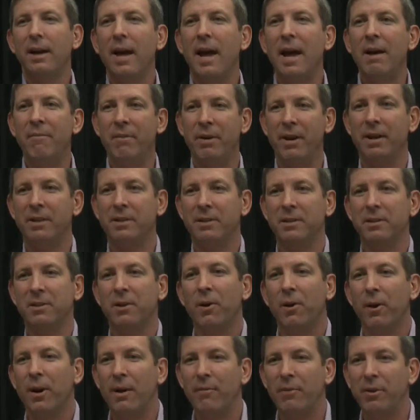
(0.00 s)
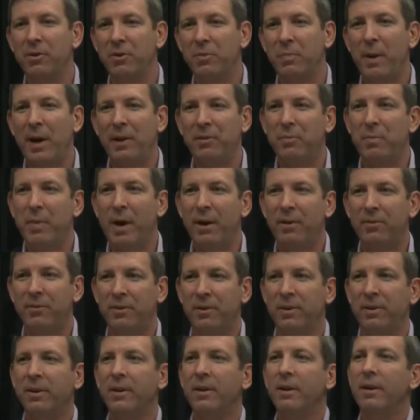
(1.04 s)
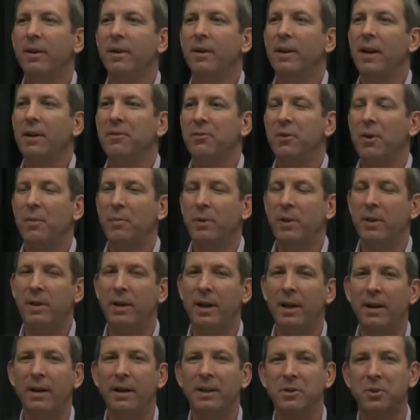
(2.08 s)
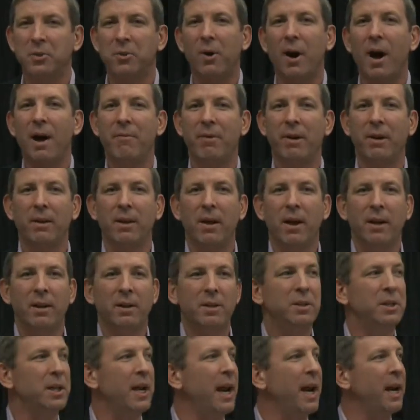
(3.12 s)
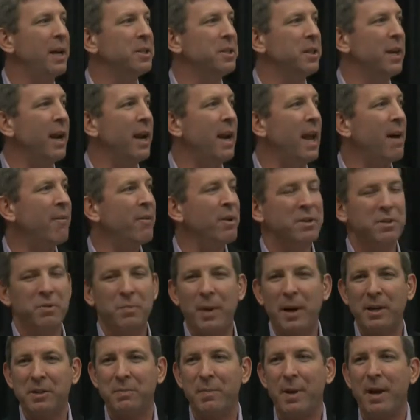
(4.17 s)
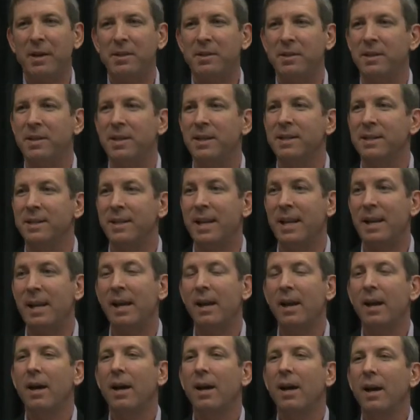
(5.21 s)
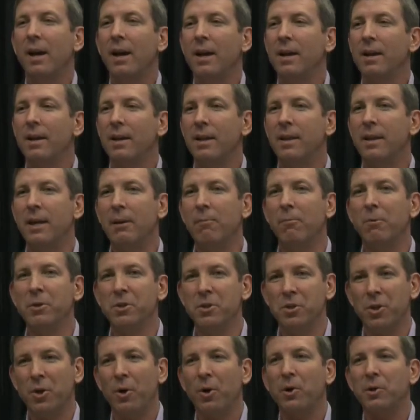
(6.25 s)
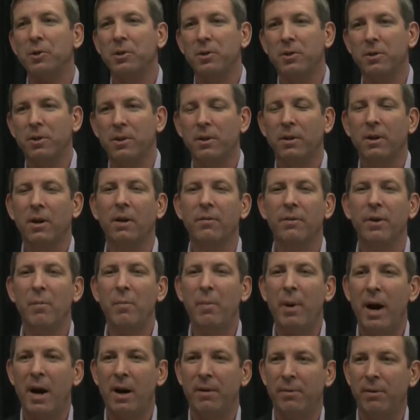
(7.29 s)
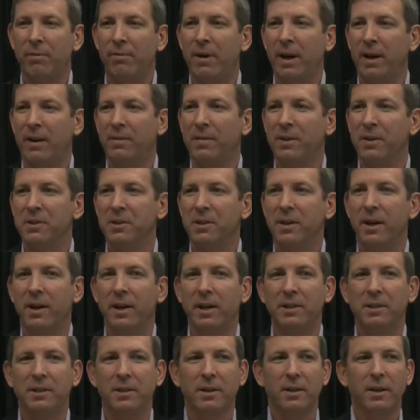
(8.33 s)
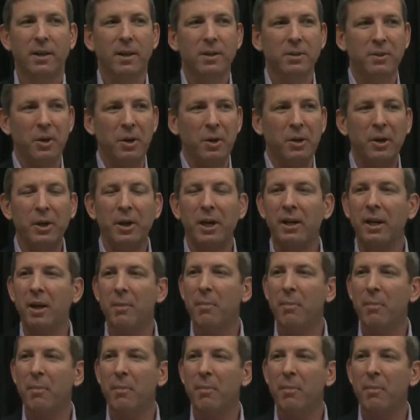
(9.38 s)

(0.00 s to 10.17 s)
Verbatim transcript: evidence is called evidence based medicine. That's something that is driving a lot of the change. And evidence based medicine is the the result of comparative effectiveness studies. So you look at